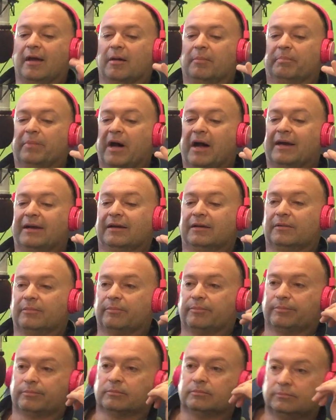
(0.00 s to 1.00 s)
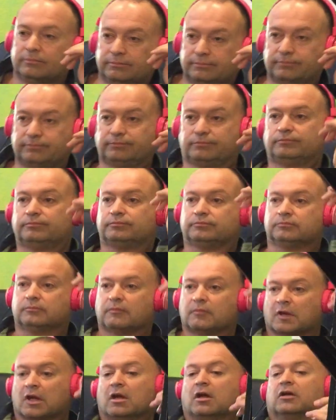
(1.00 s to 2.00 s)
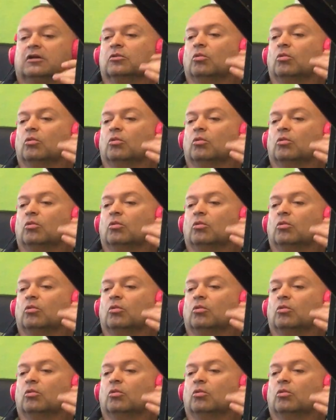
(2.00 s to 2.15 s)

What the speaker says: But we call it an interactive booth.